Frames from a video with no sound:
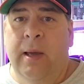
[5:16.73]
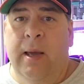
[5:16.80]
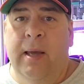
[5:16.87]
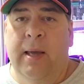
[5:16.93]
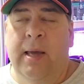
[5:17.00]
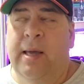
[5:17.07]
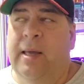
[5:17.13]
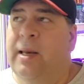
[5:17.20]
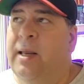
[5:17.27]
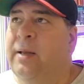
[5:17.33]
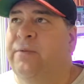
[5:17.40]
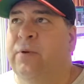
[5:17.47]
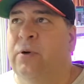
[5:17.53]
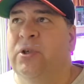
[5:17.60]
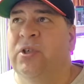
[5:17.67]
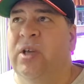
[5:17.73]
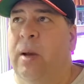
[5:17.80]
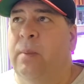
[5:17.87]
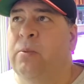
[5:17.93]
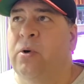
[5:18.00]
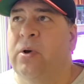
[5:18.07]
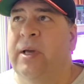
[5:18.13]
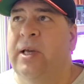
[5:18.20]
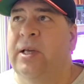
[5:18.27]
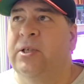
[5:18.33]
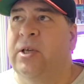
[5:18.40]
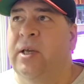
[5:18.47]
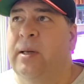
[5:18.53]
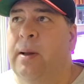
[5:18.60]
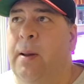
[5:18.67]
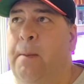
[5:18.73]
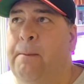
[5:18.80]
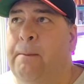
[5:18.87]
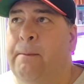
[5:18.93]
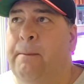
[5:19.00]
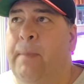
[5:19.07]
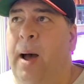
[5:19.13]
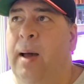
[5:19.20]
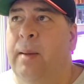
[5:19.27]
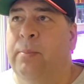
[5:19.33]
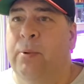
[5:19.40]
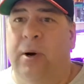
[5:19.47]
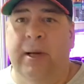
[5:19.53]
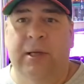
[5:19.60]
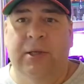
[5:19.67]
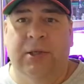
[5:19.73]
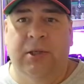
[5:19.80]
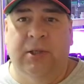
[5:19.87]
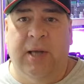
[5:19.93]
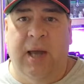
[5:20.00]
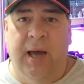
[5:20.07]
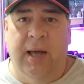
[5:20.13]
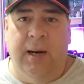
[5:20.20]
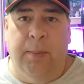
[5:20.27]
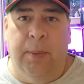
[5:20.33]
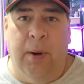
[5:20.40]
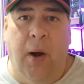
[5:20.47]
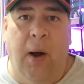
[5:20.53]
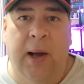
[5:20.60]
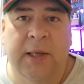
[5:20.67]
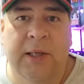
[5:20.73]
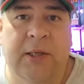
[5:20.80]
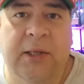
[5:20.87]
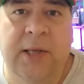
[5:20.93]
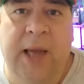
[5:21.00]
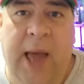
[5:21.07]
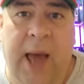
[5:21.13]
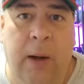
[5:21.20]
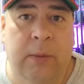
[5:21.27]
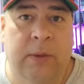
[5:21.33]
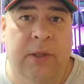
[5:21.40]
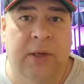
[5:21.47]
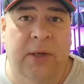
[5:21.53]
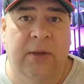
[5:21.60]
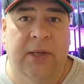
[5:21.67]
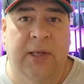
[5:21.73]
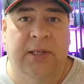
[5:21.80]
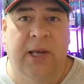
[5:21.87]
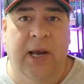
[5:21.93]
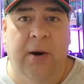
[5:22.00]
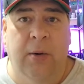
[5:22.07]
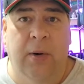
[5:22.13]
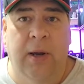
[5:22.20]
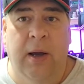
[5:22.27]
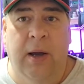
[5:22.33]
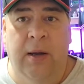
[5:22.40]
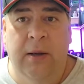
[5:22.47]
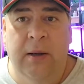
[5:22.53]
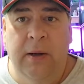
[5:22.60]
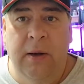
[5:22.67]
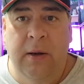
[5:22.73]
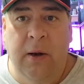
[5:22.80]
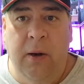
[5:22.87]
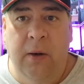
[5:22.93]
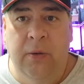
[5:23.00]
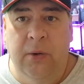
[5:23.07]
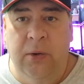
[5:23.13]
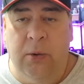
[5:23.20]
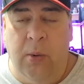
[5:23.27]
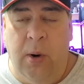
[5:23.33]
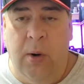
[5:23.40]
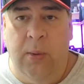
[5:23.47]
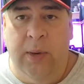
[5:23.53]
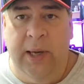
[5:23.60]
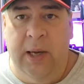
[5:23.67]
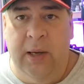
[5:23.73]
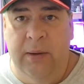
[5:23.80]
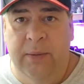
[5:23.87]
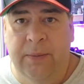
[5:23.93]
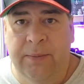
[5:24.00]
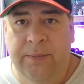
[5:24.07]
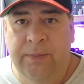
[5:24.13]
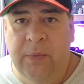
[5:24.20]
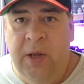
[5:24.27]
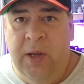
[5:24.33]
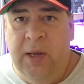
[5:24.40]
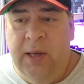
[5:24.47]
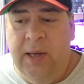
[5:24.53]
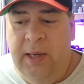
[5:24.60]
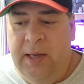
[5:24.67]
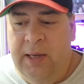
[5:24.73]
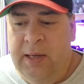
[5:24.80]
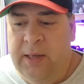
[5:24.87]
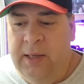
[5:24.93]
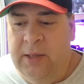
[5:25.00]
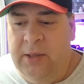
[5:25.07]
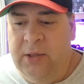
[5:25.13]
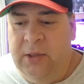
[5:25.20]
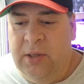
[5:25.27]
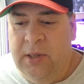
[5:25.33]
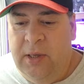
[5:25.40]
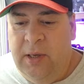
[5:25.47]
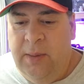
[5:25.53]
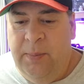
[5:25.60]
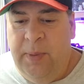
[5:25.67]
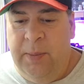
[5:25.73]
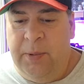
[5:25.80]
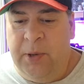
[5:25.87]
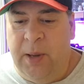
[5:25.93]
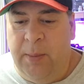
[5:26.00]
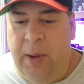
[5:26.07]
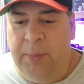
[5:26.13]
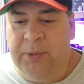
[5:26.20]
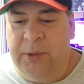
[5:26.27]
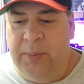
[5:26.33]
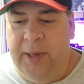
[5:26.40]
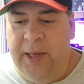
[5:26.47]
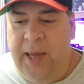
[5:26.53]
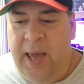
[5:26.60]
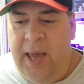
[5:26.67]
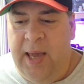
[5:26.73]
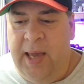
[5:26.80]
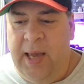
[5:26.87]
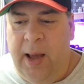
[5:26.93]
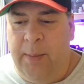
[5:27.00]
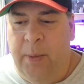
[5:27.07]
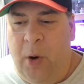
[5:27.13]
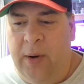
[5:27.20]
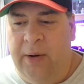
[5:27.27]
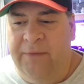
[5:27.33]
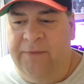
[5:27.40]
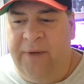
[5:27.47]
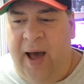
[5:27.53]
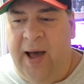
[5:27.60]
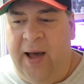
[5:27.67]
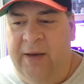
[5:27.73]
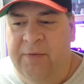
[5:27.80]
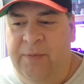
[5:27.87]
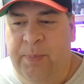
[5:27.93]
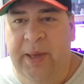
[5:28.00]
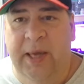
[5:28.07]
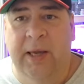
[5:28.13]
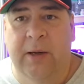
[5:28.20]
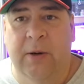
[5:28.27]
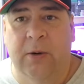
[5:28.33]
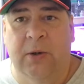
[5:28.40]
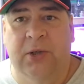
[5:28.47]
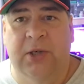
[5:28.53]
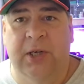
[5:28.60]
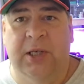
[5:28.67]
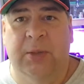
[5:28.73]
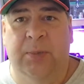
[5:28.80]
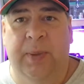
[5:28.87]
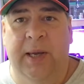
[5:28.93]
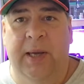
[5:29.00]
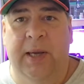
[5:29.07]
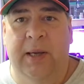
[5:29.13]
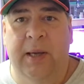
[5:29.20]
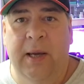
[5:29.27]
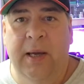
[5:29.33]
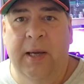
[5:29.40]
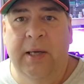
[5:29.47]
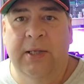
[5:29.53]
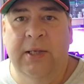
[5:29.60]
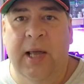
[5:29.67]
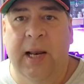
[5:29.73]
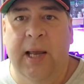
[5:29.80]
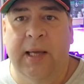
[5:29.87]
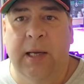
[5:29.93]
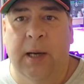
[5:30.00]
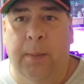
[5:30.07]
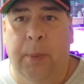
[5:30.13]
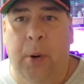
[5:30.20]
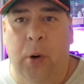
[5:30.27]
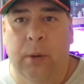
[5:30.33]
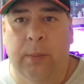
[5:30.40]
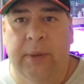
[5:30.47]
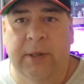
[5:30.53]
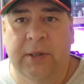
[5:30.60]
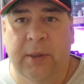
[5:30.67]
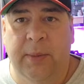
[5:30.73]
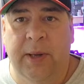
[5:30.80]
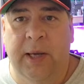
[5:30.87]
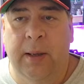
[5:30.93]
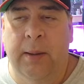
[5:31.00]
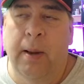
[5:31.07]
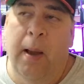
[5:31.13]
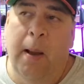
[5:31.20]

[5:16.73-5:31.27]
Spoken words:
And for some reason, my brain just kind of blocks out this area on the growing. Is people come up to me, hey, I'm on 5B or 6B. Sound like an apartment to me,